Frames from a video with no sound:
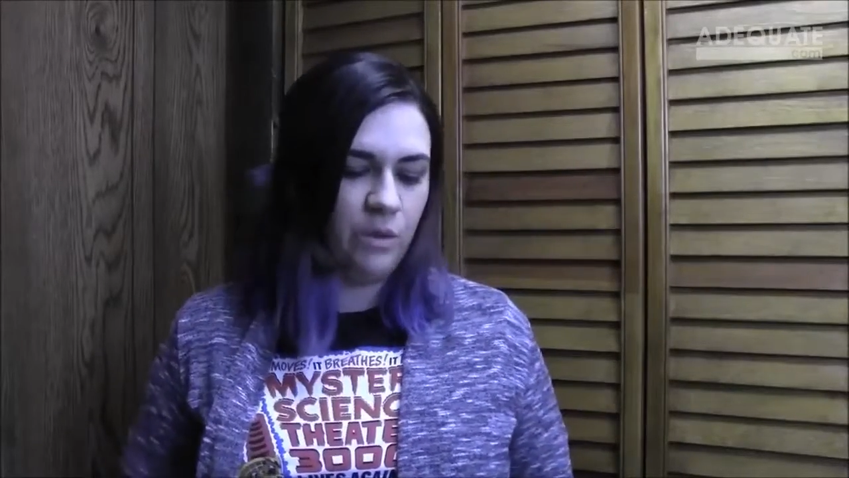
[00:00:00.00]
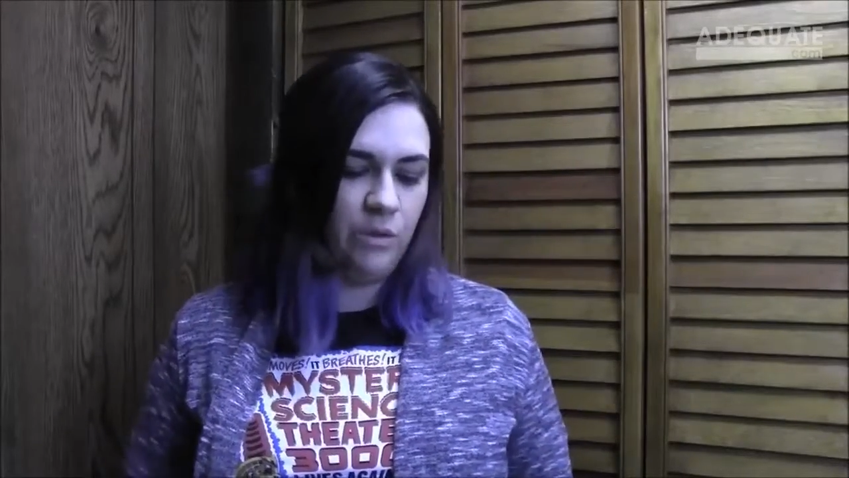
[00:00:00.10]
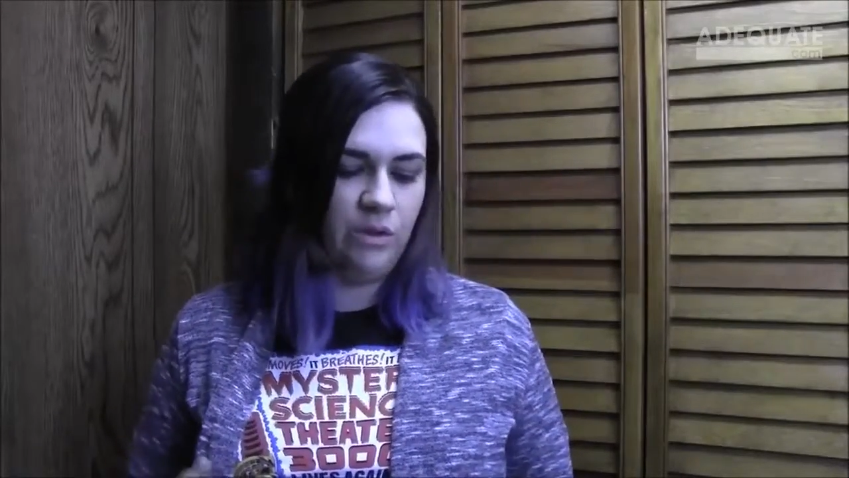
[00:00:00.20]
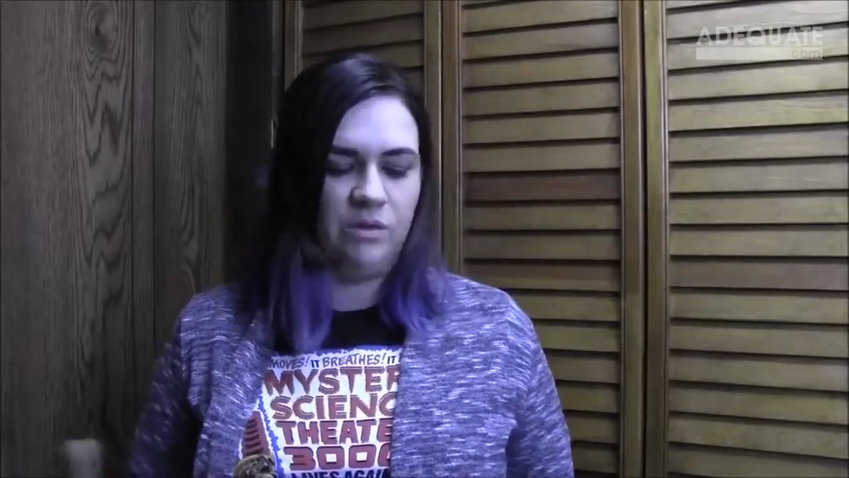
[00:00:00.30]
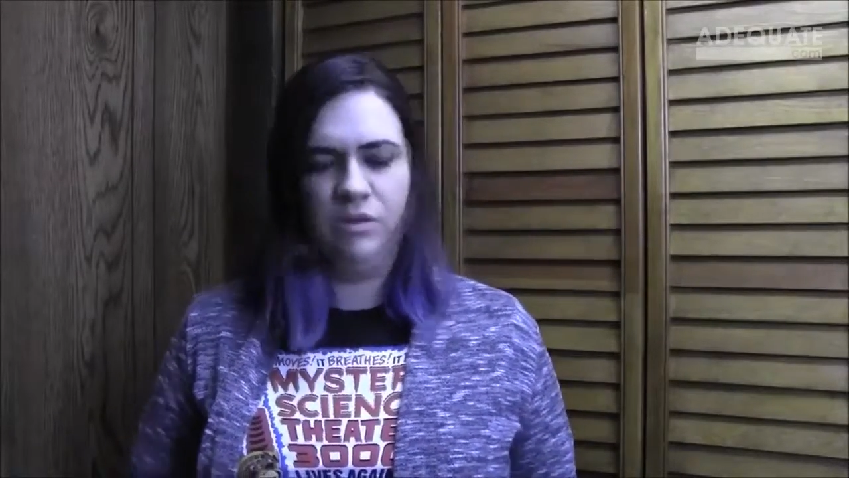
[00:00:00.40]
what
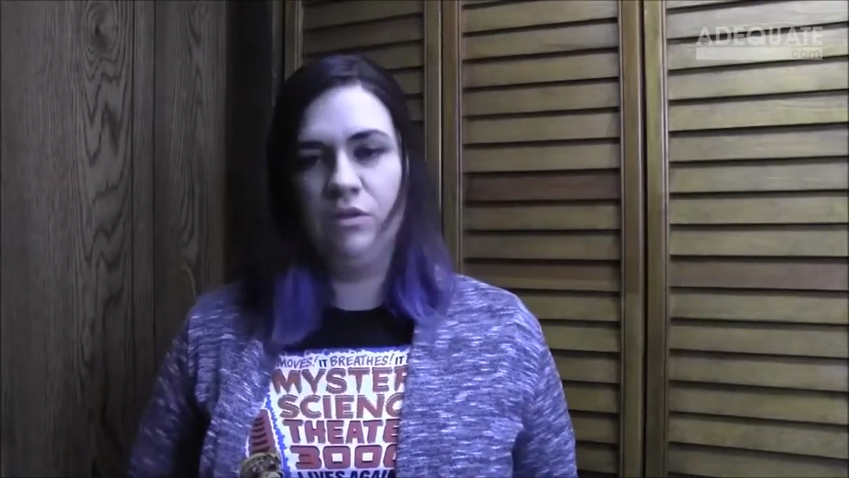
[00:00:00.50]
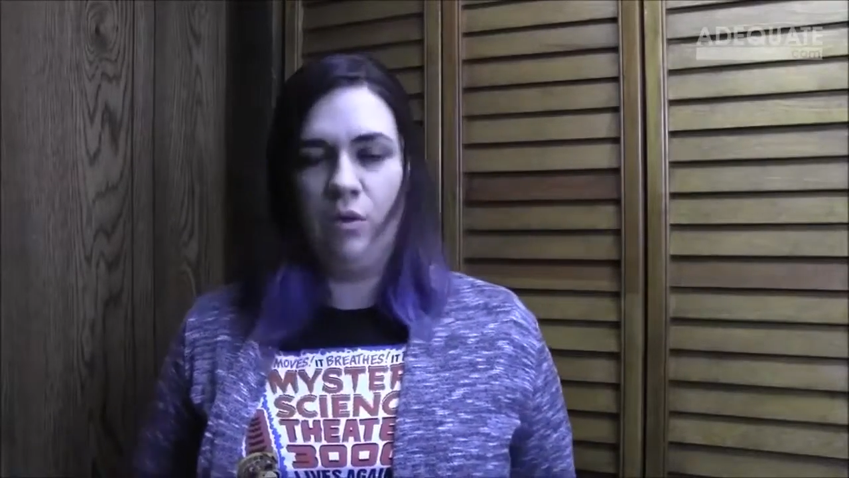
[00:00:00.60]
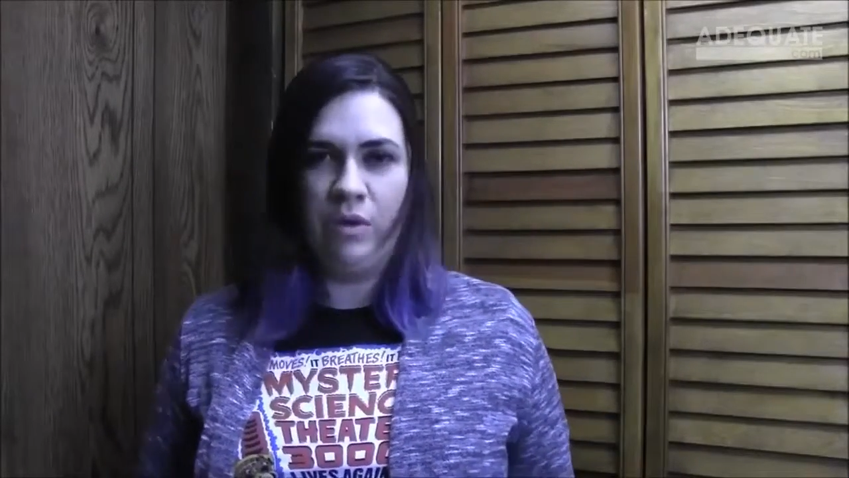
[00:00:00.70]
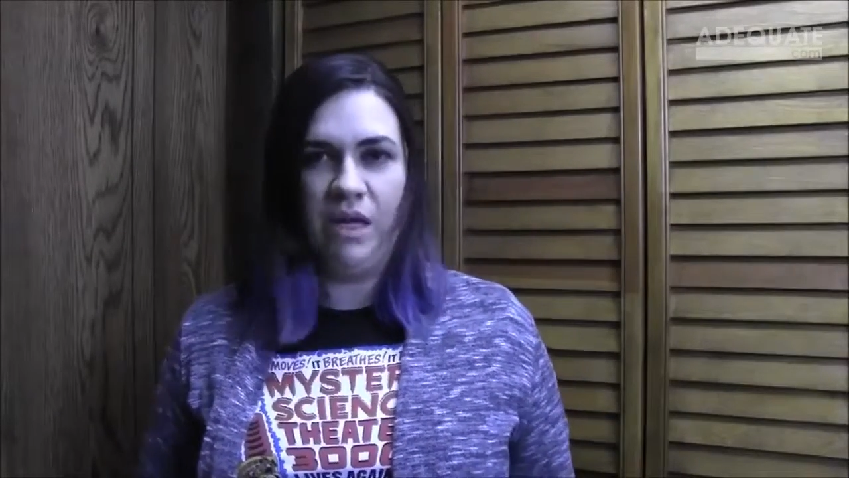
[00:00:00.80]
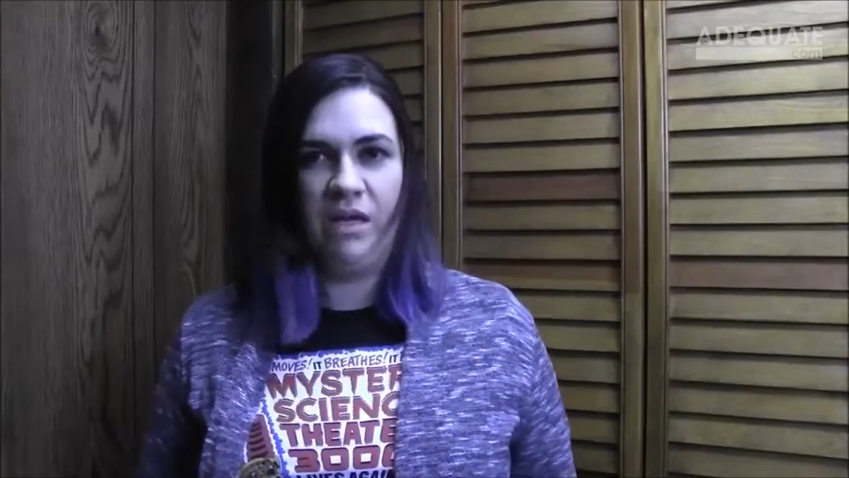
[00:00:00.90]
you can
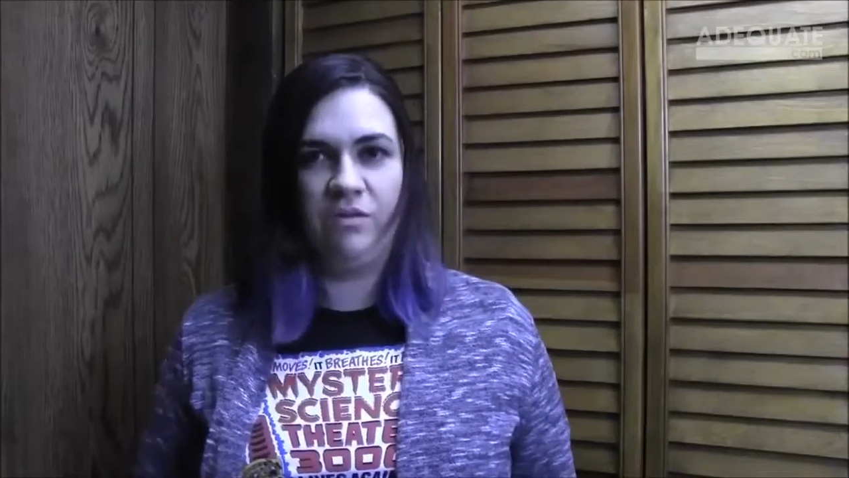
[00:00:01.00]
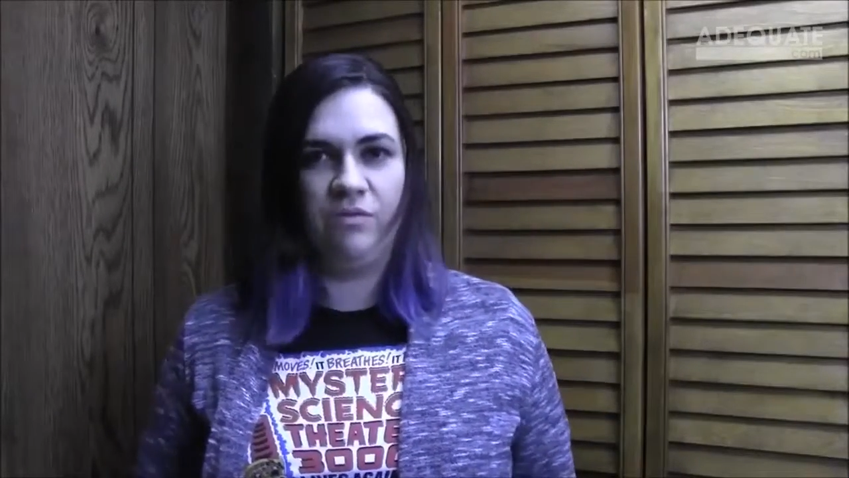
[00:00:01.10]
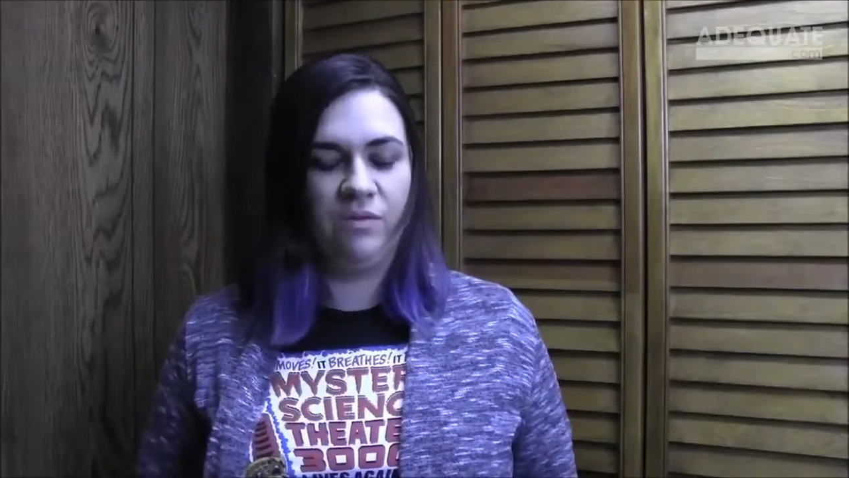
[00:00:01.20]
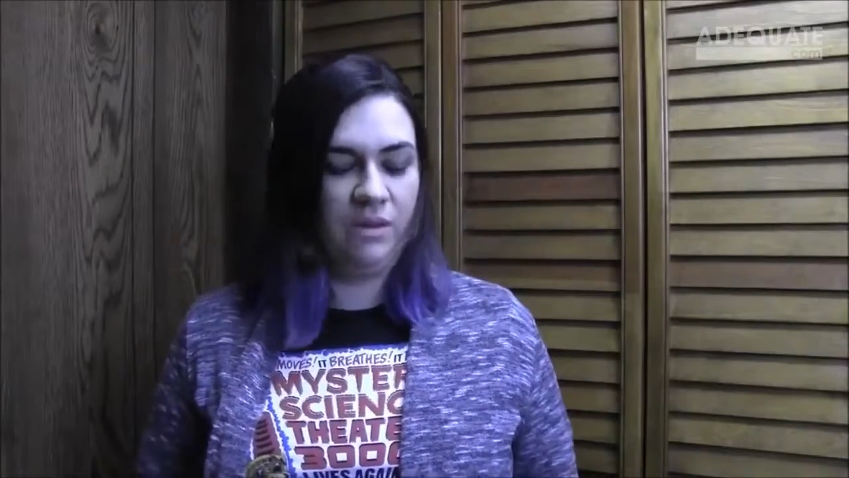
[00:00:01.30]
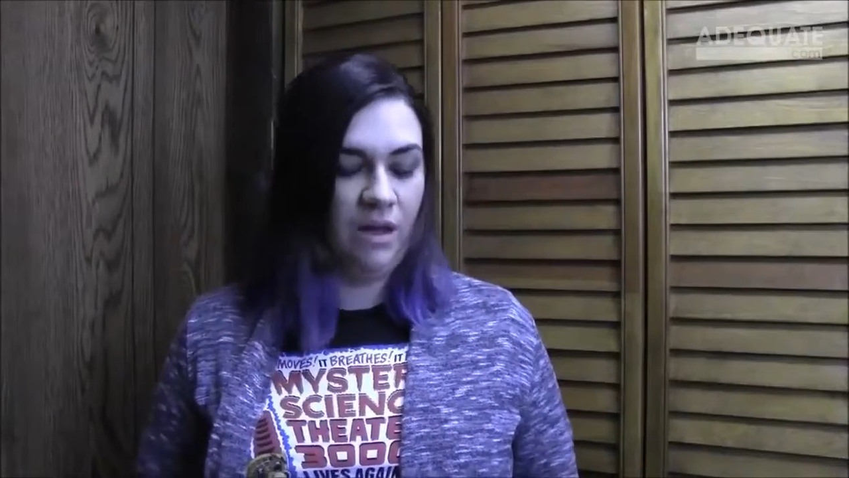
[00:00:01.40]
donate if